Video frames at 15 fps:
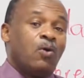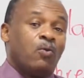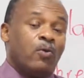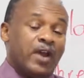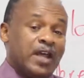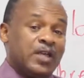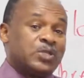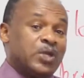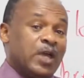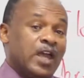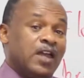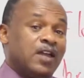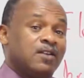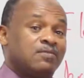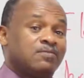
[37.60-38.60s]
When I
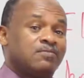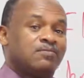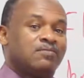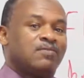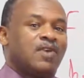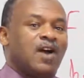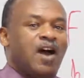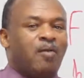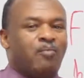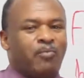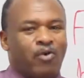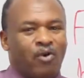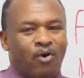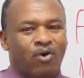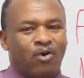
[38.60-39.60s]
say I'm
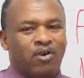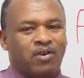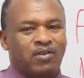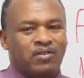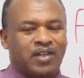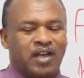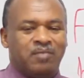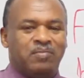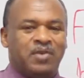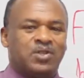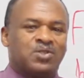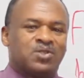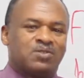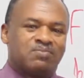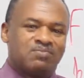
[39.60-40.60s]
broke, that
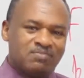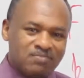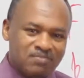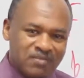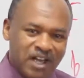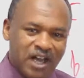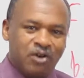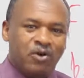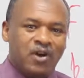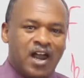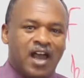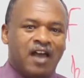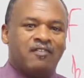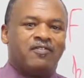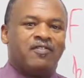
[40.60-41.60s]
means I don't
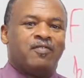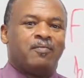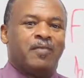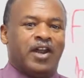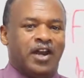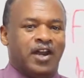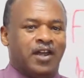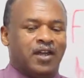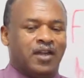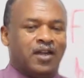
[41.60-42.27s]
have money.